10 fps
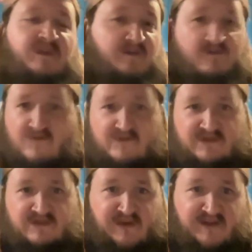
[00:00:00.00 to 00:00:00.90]
And of course,
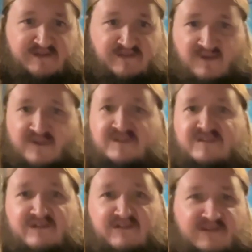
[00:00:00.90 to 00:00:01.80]
it depends when I
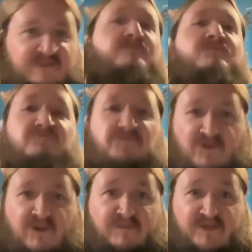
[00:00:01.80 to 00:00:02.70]
can do it because I'm
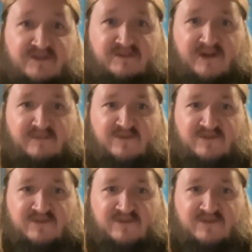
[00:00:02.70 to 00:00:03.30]
quite a busy man with